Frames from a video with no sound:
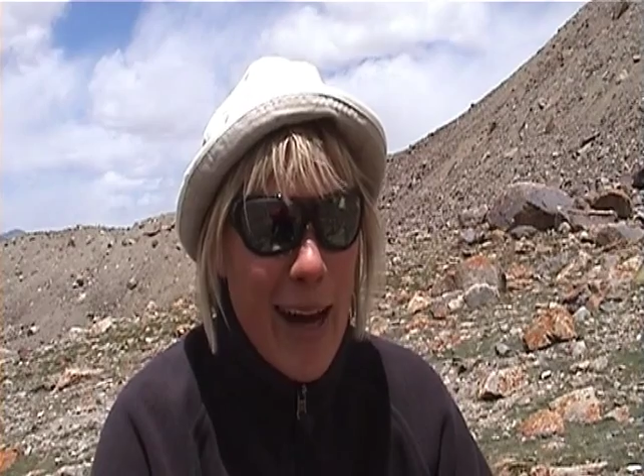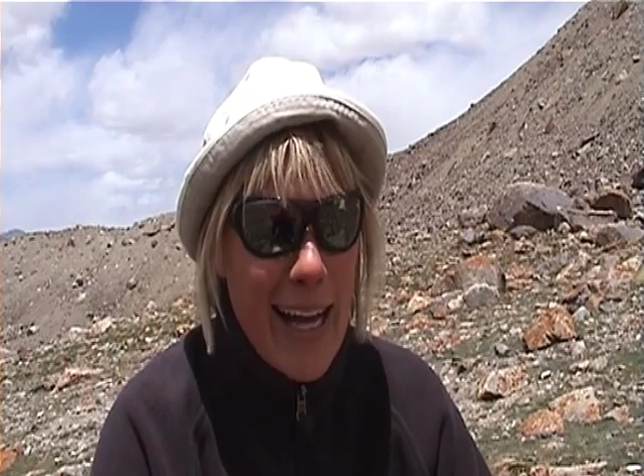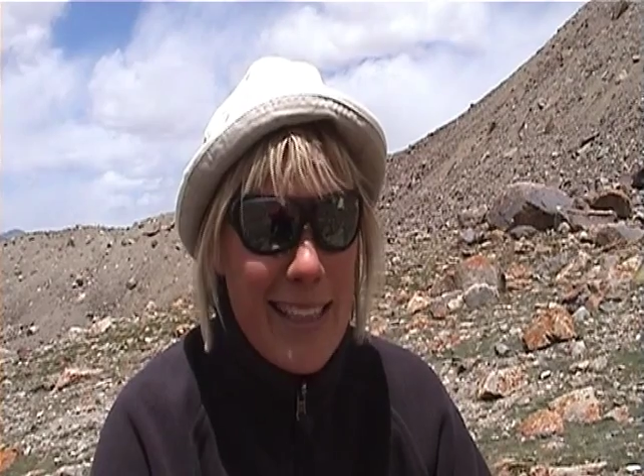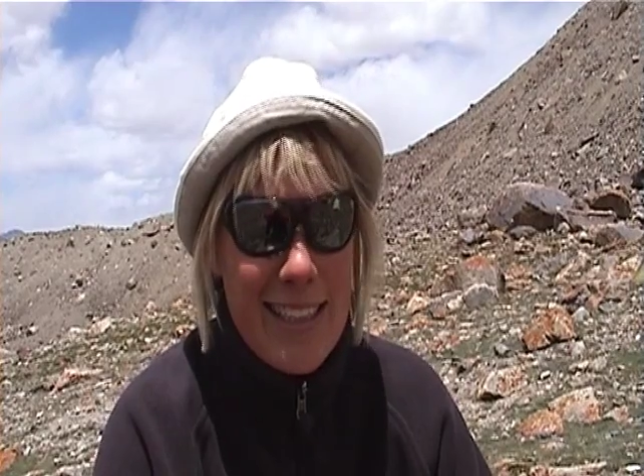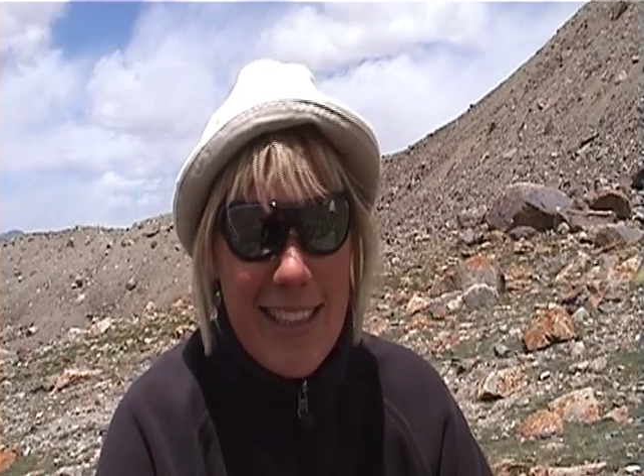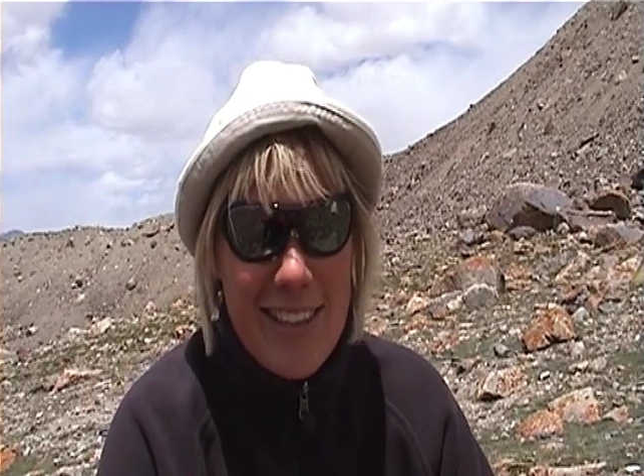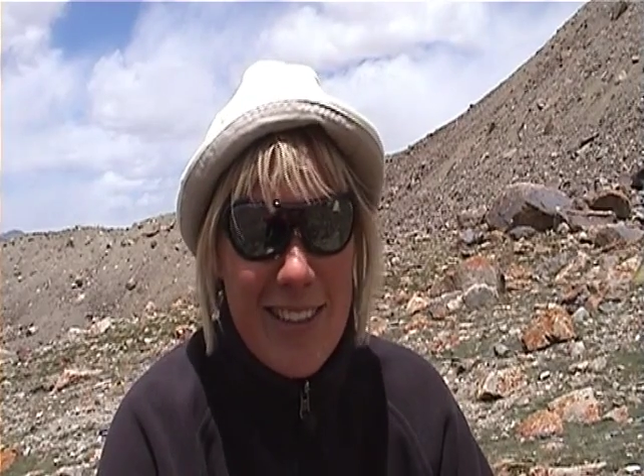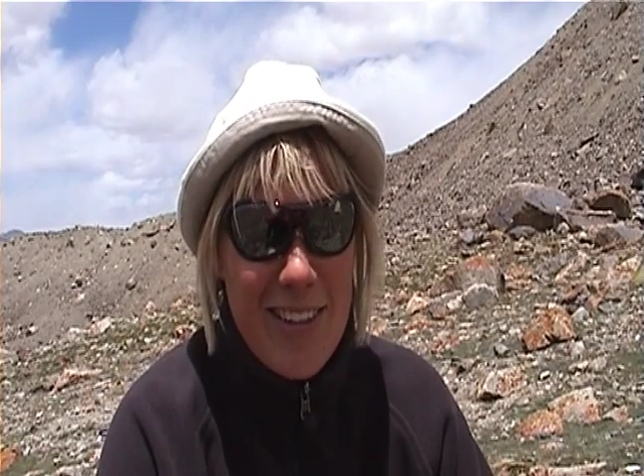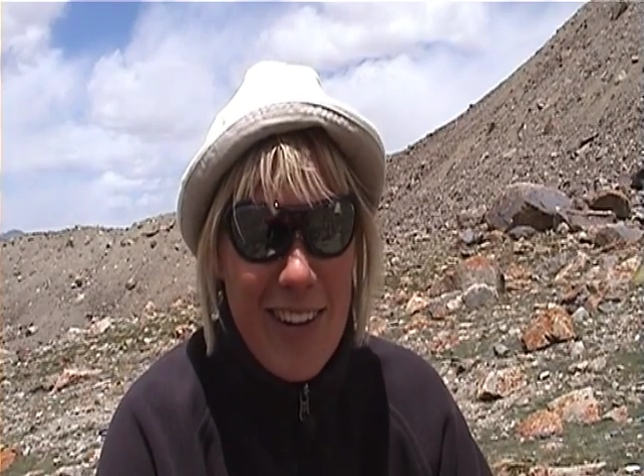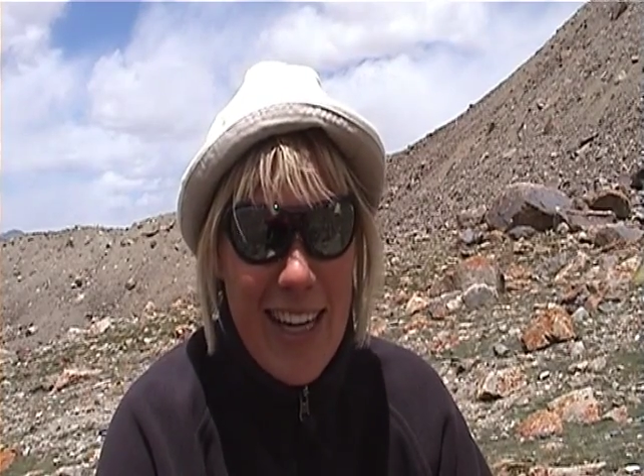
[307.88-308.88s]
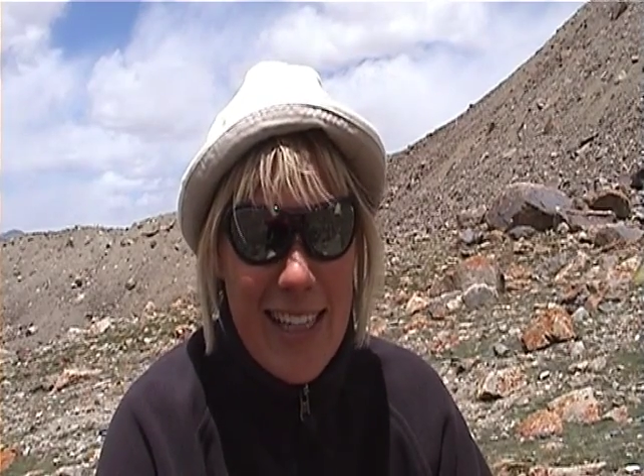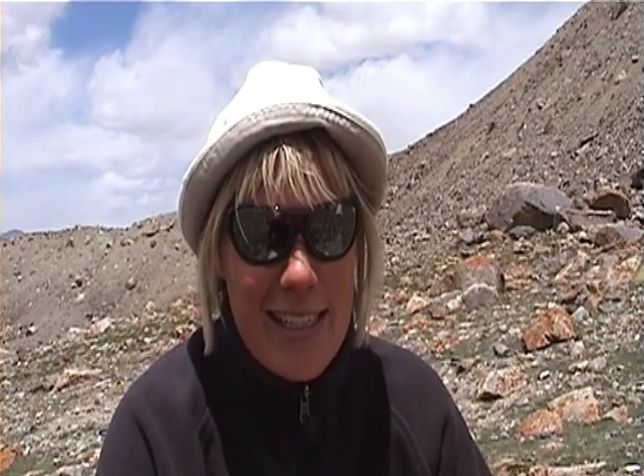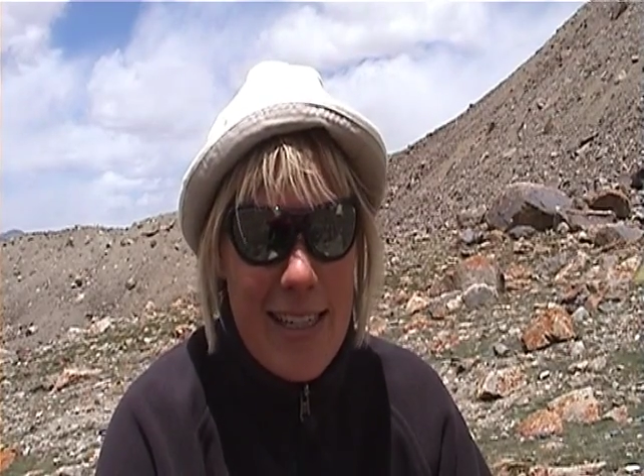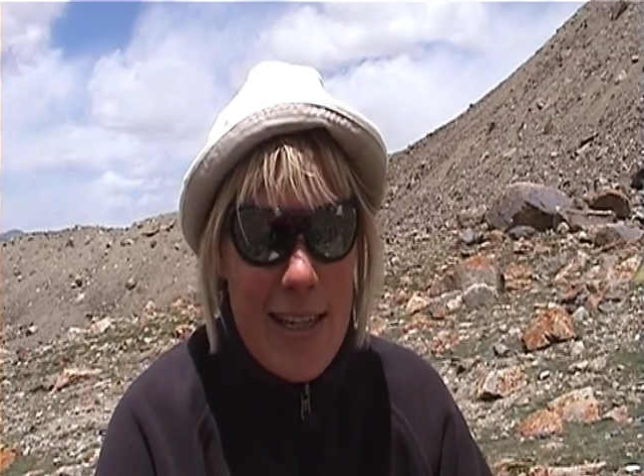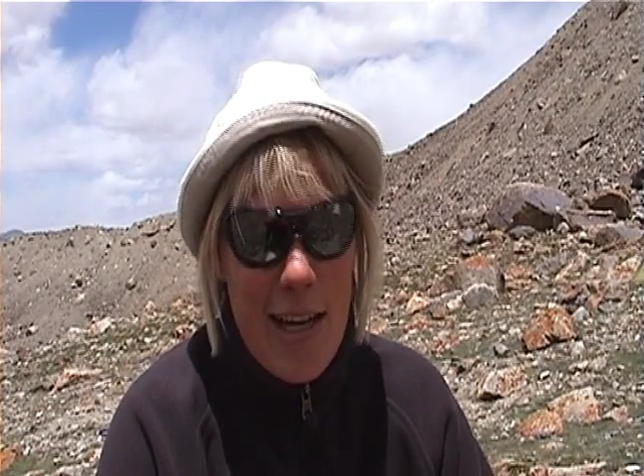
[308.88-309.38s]
attitude's
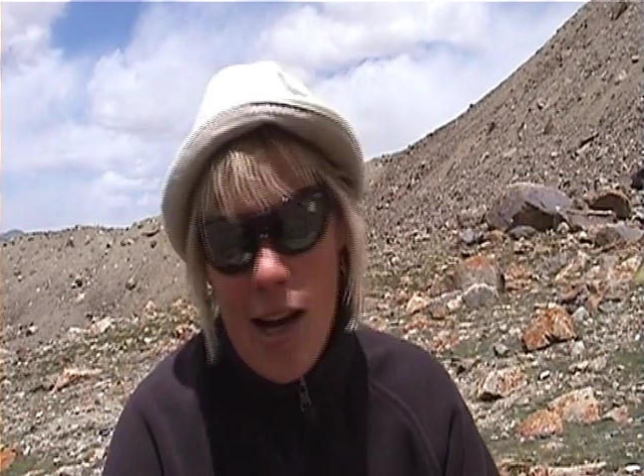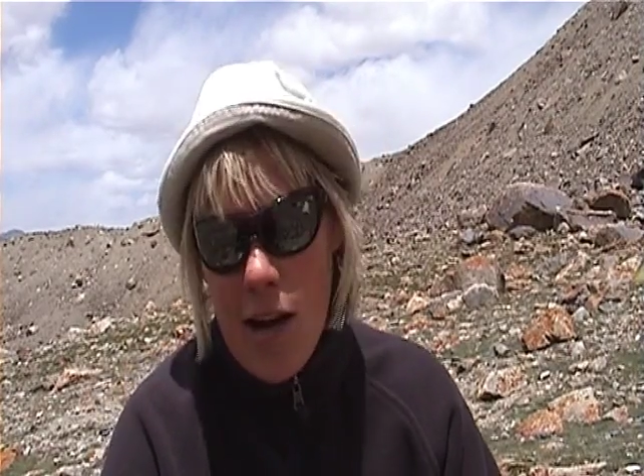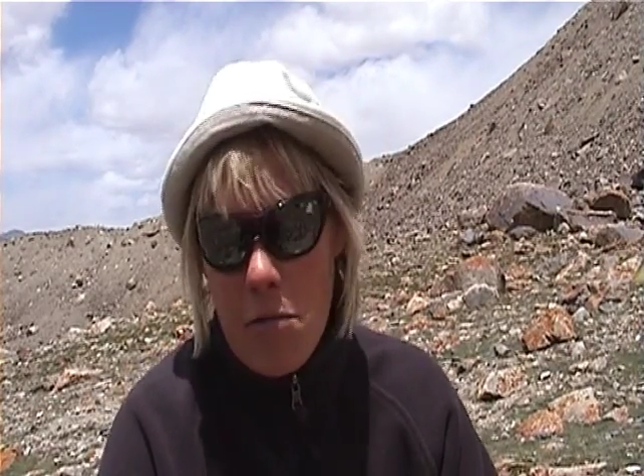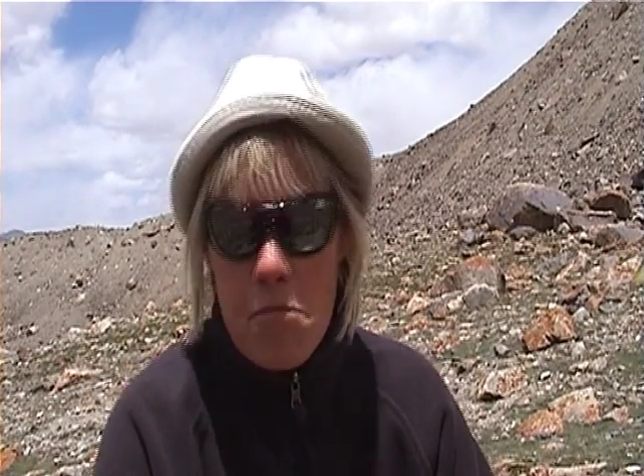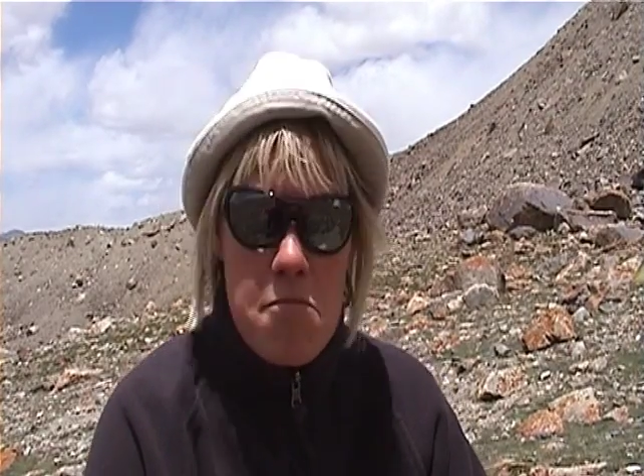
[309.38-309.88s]
always, oh,